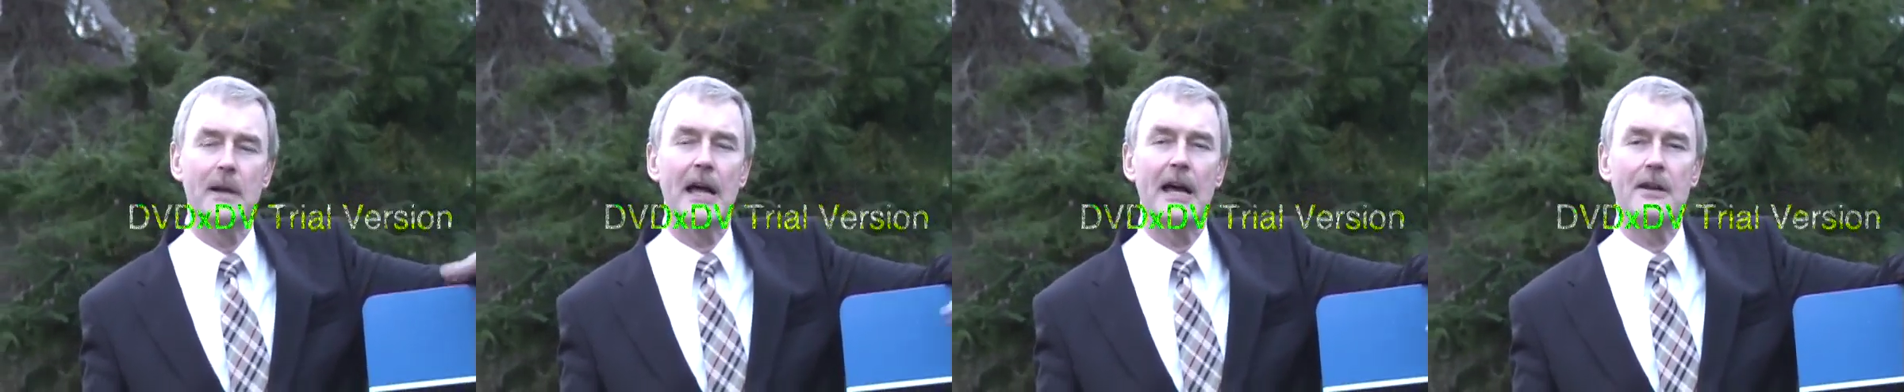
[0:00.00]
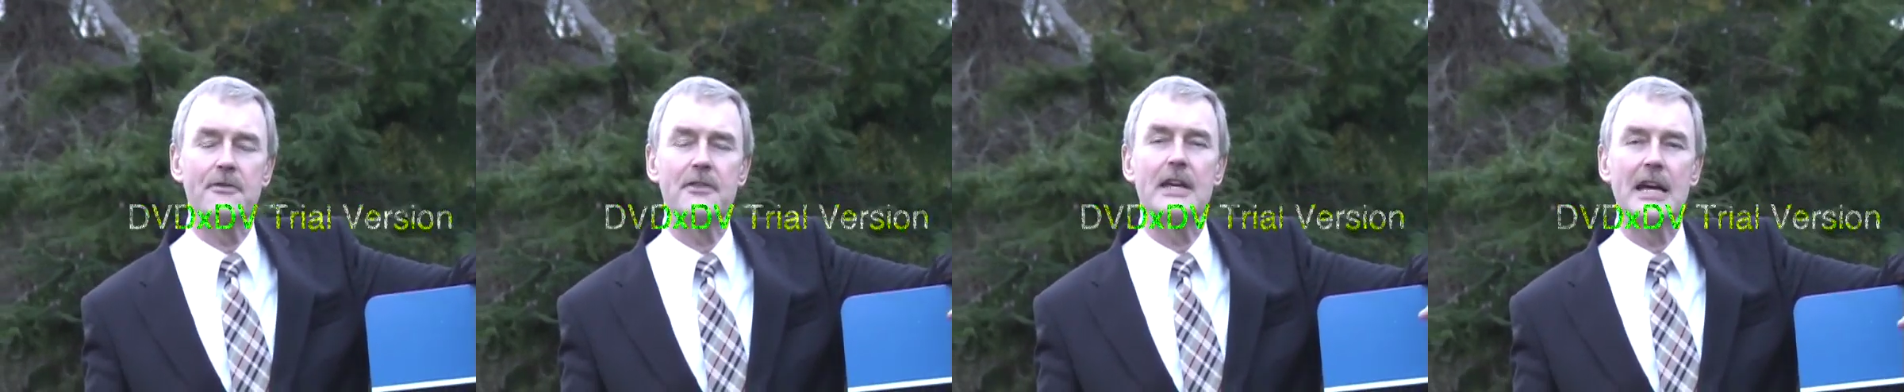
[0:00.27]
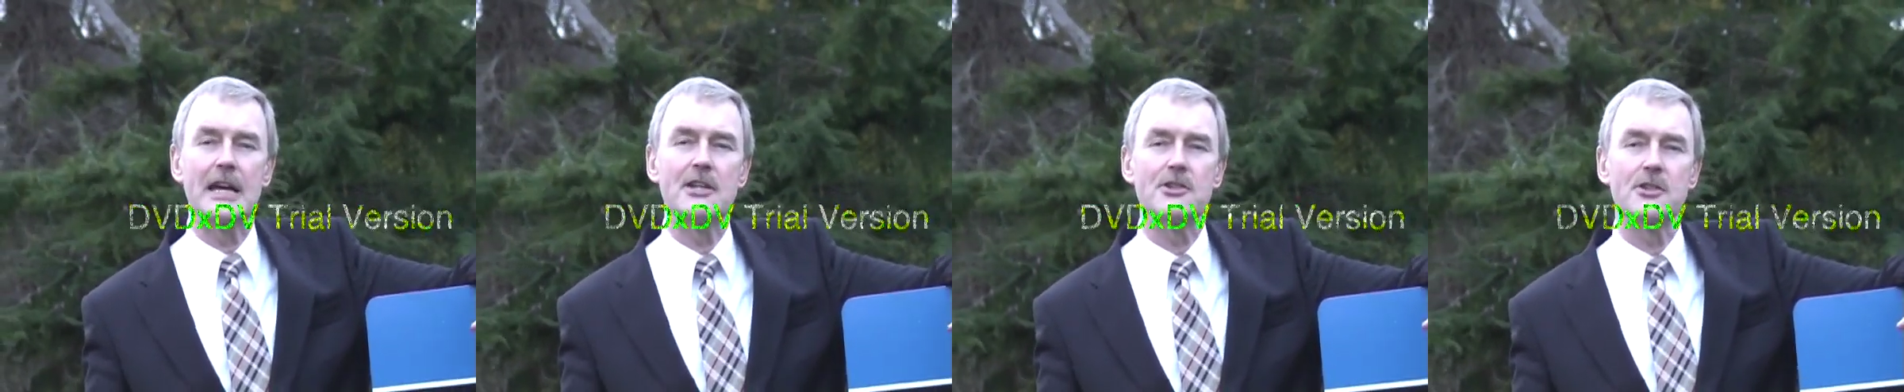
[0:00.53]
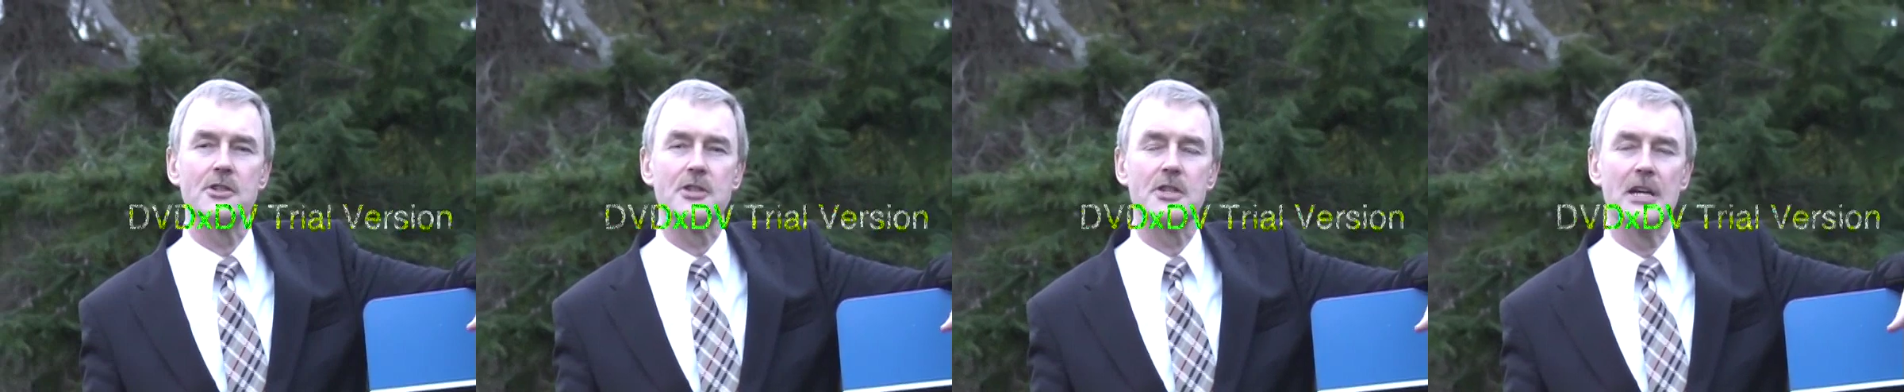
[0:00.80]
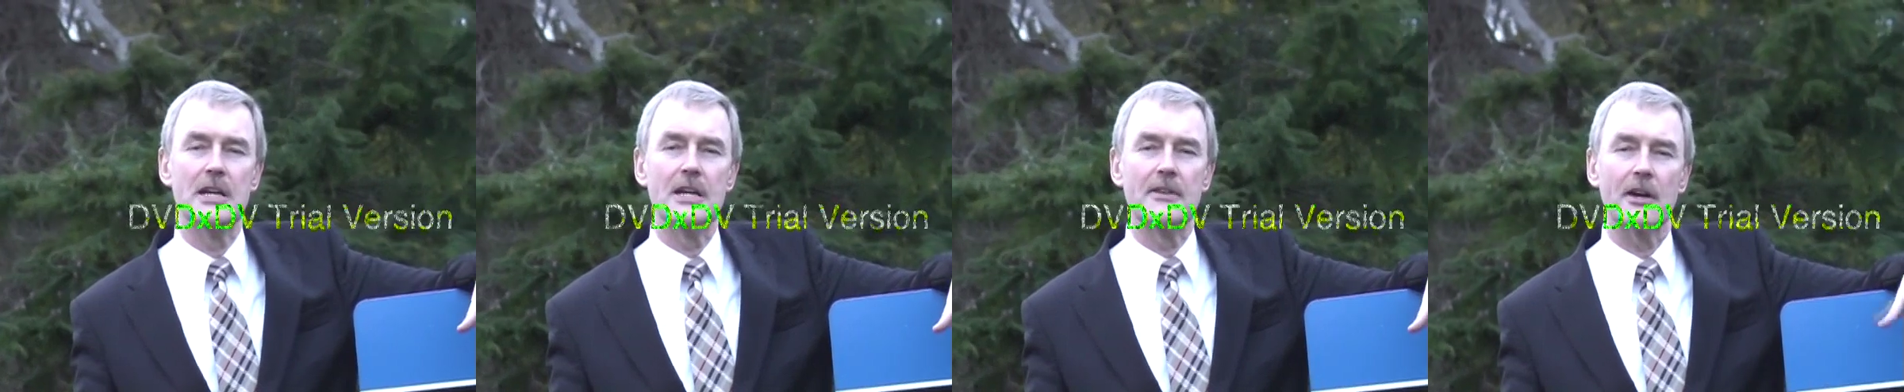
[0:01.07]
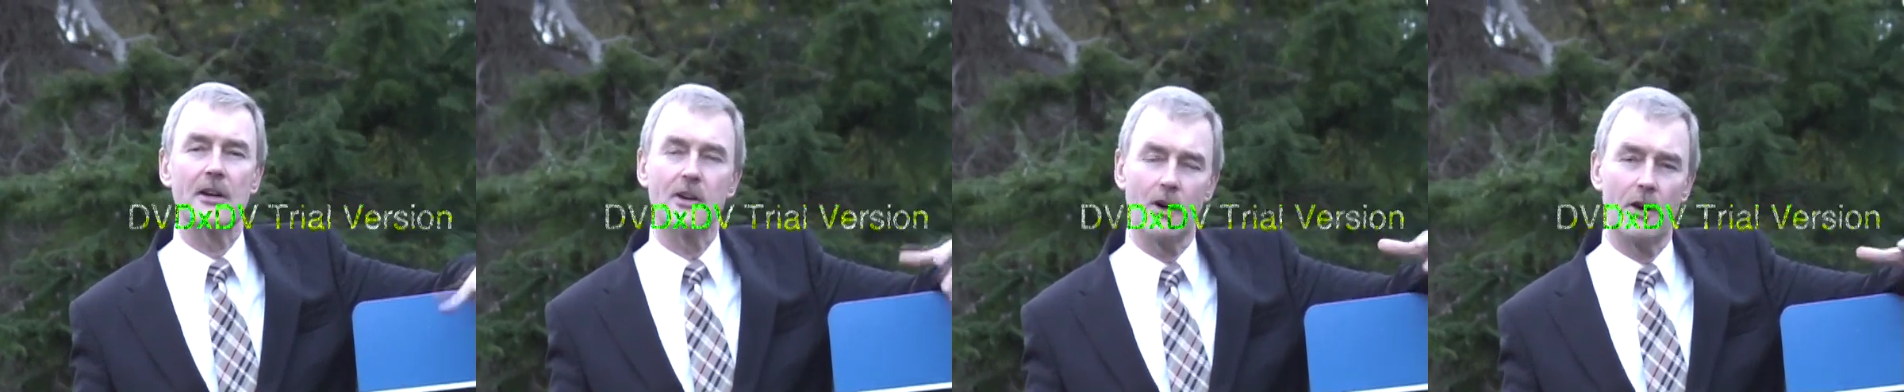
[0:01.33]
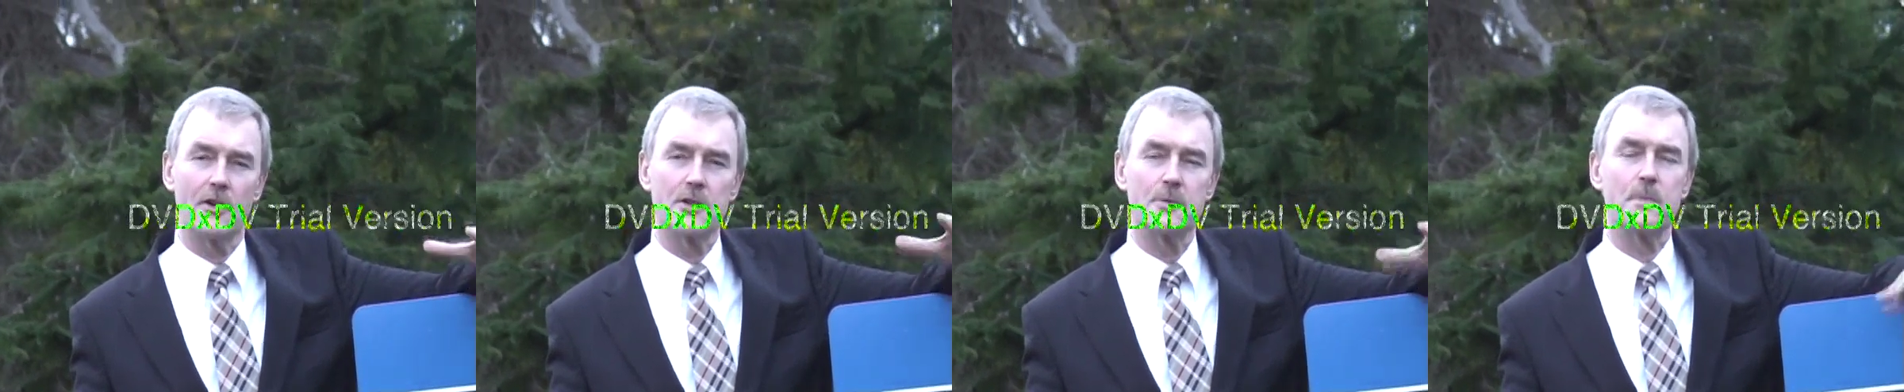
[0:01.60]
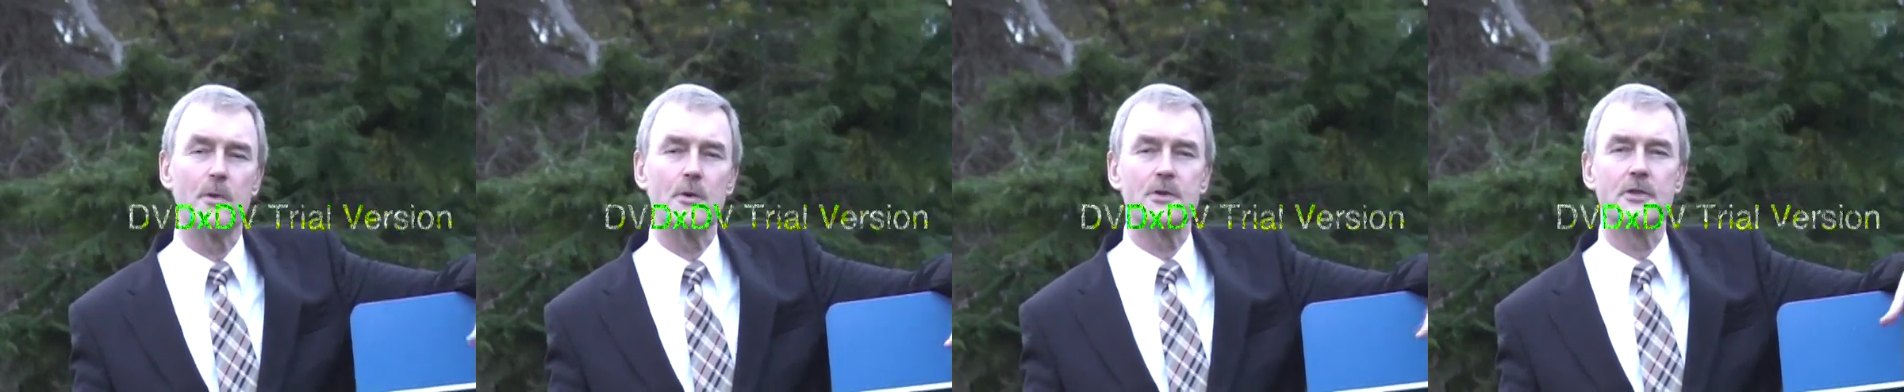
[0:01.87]
plan of the ages that God has
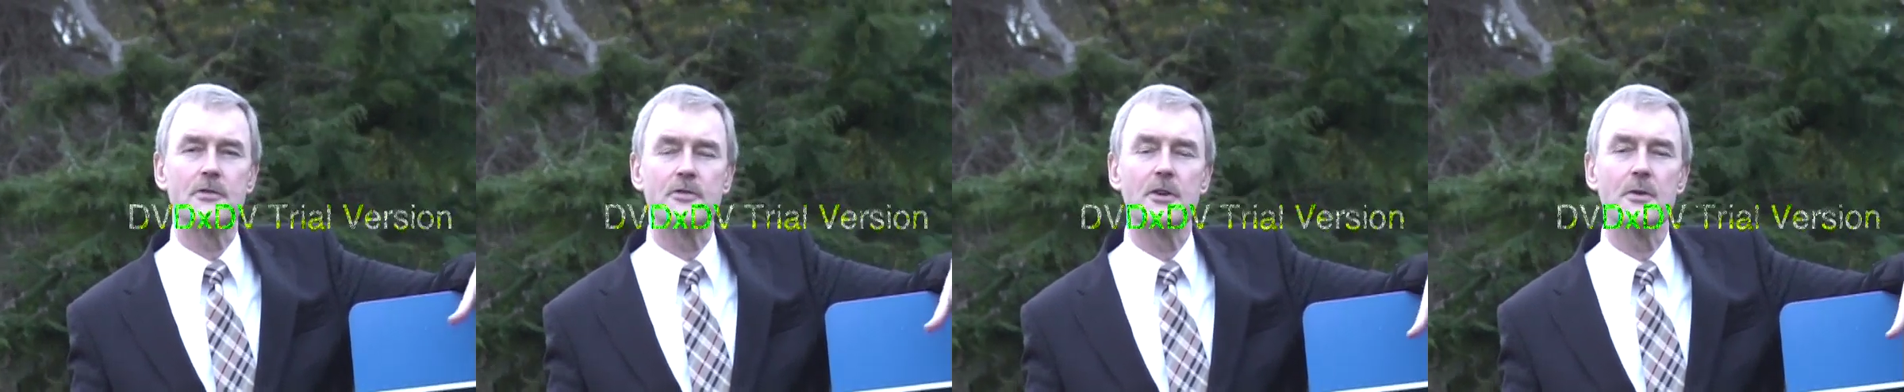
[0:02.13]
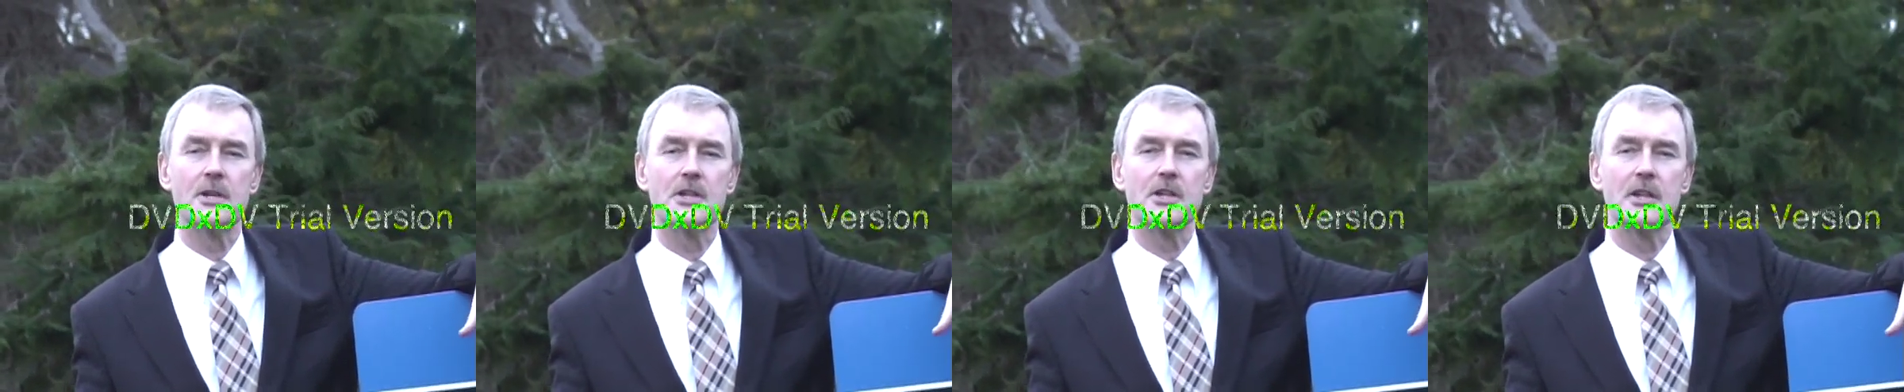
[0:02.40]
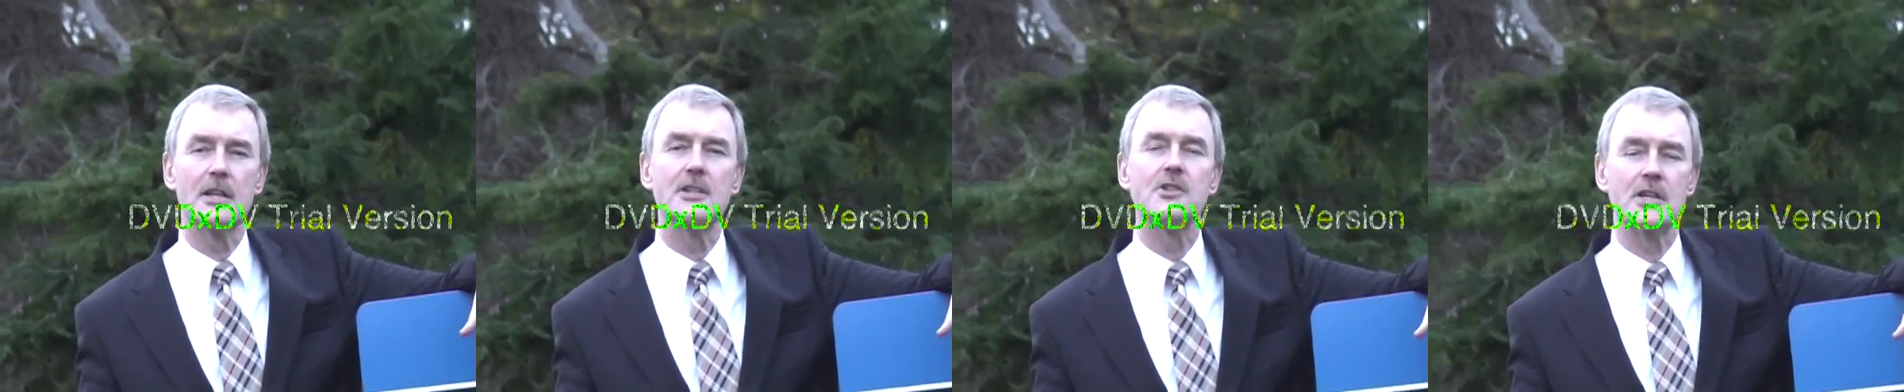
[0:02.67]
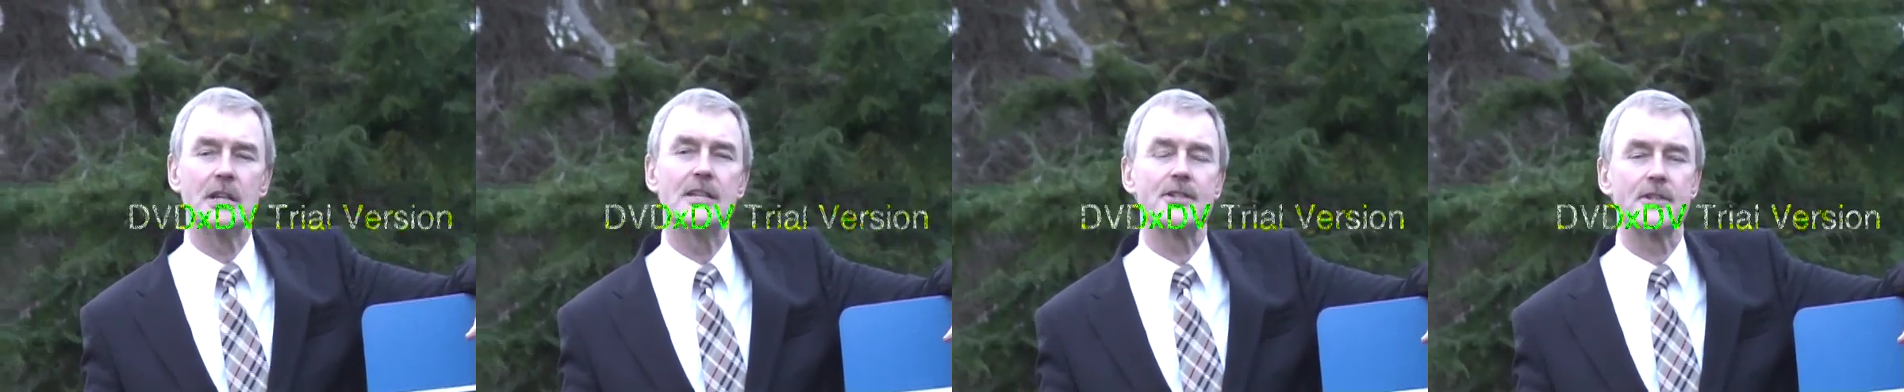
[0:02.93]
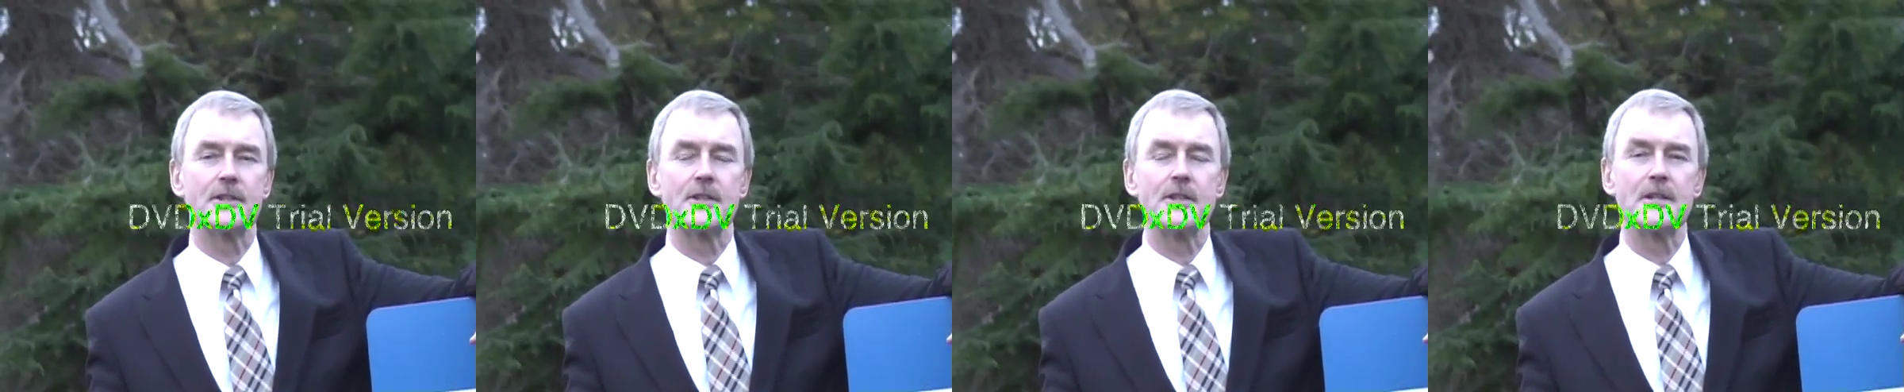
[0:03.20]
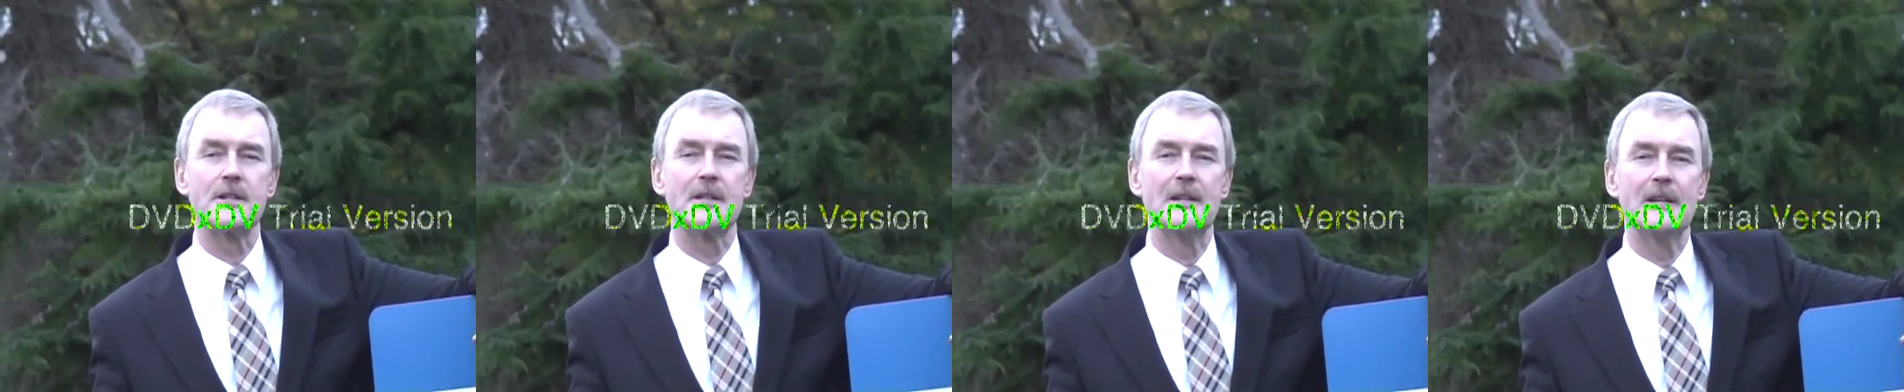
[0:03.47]
brought to fruition in Jesus.